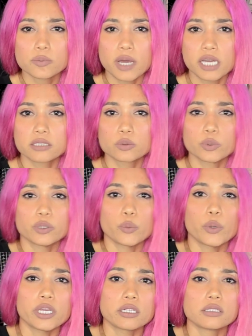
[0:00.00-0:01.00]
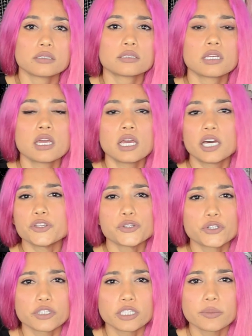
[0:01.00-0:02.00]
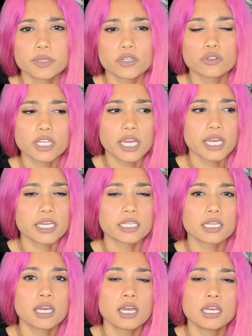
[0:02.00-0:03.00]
bags with wheels, and you're gonna be okay.